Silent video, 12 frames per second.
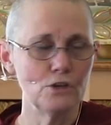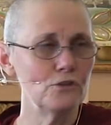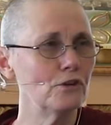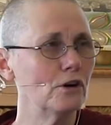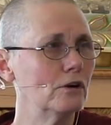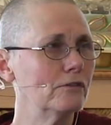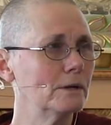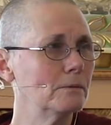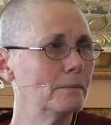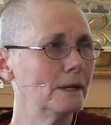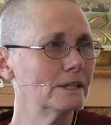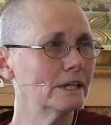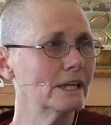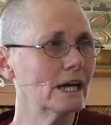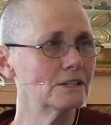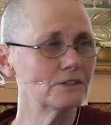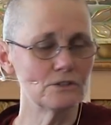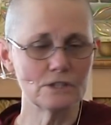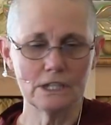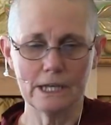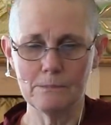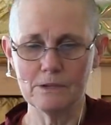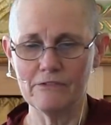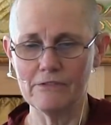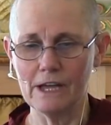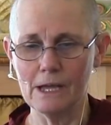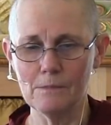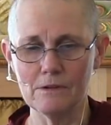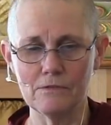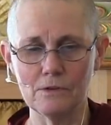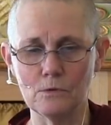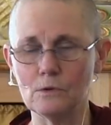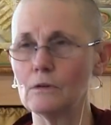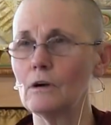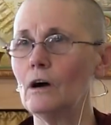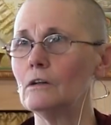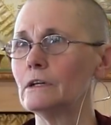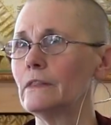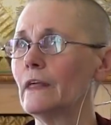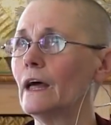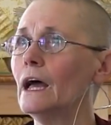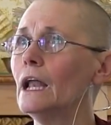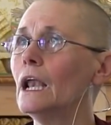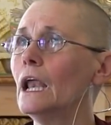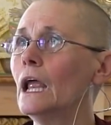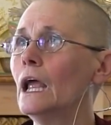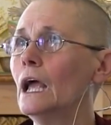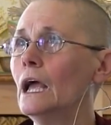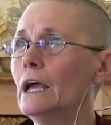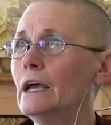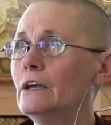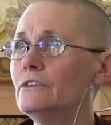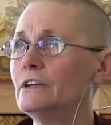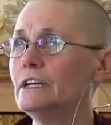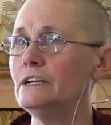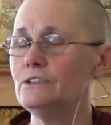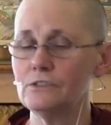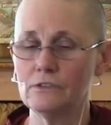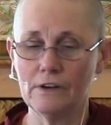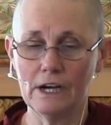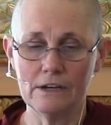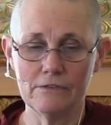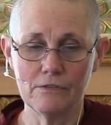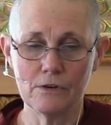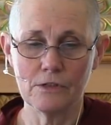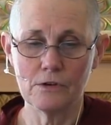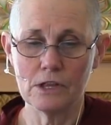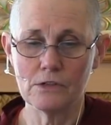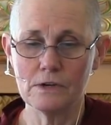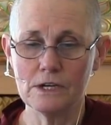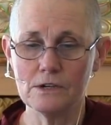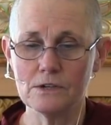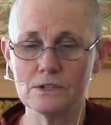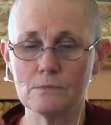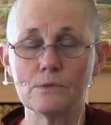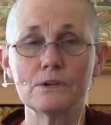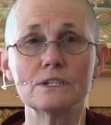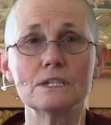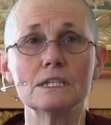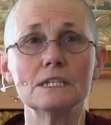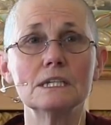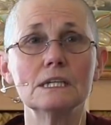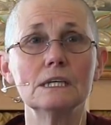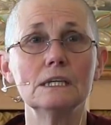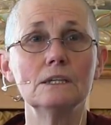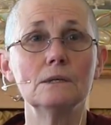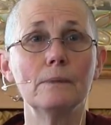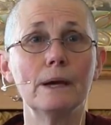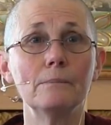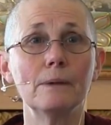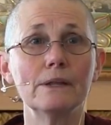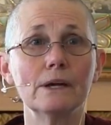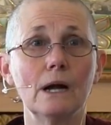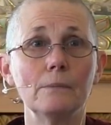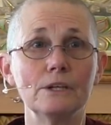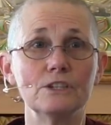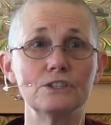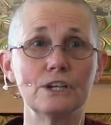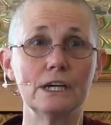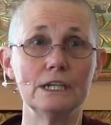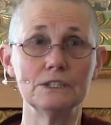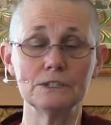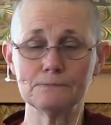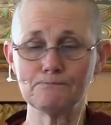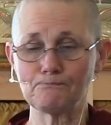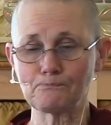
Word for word: So Venerable Palden Gyatso's claim to fame, if you will call it that, is that he survived for 33 years imprisoned in Tibet by the communist Chinese.